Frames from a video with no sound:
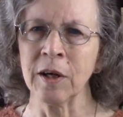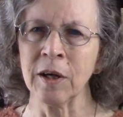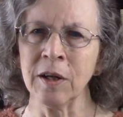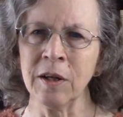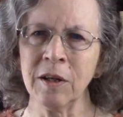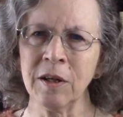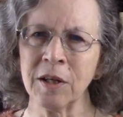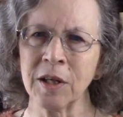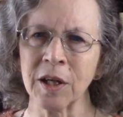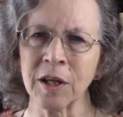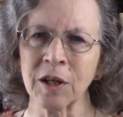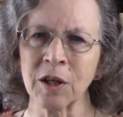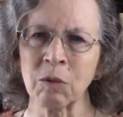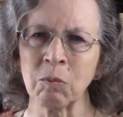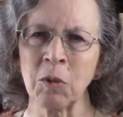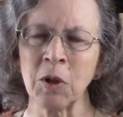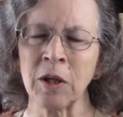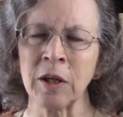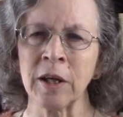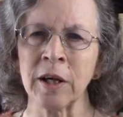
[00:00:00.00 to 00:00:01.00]

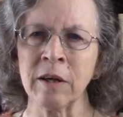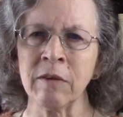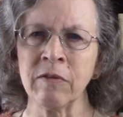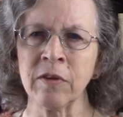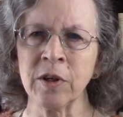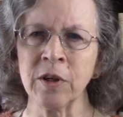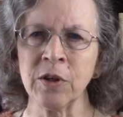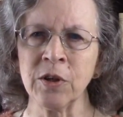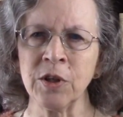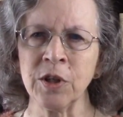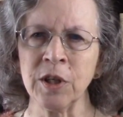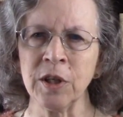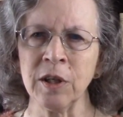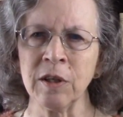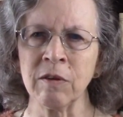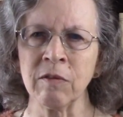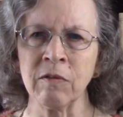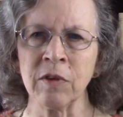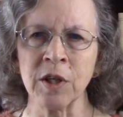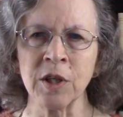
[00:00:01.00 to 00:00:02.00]
undetectable life energy
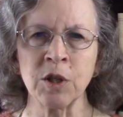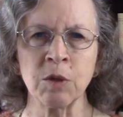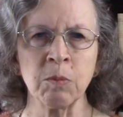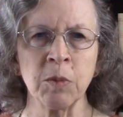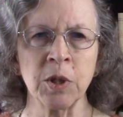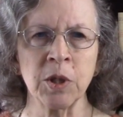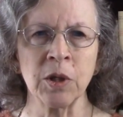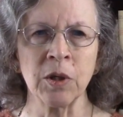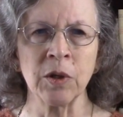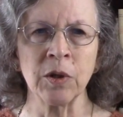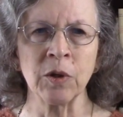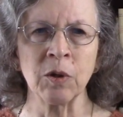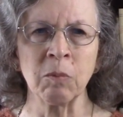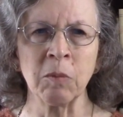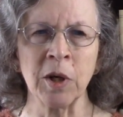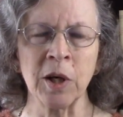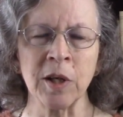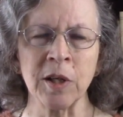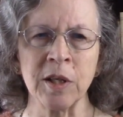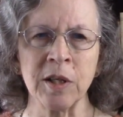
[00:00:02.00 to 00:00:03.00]
invests material
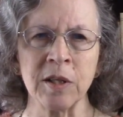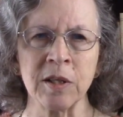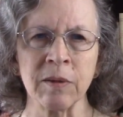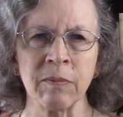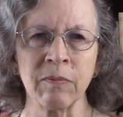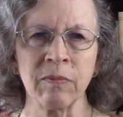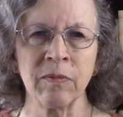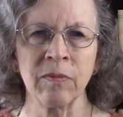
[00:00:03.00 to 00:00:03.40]
bodies.